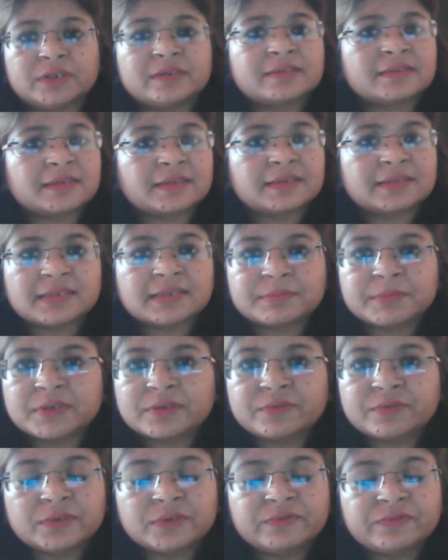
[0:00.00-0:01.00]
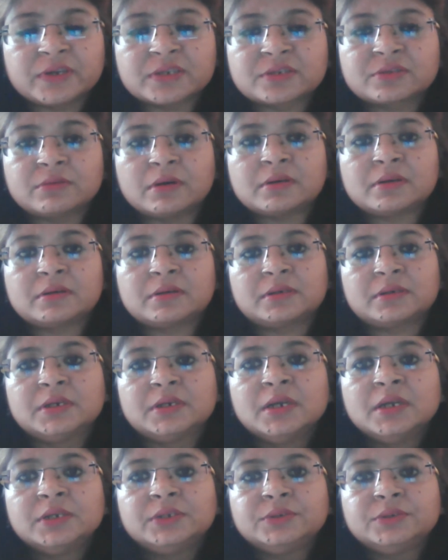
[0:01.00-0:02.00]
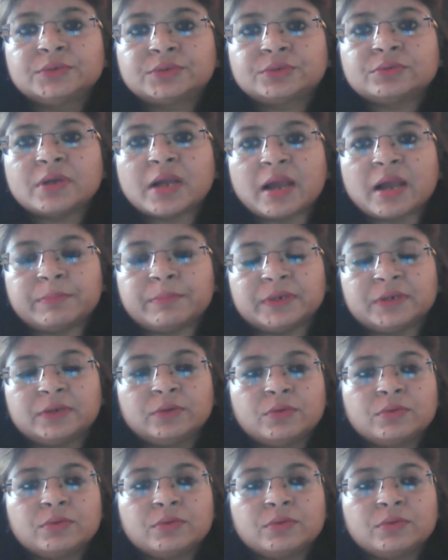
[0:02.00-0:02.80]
Risk assessment was not used to happen.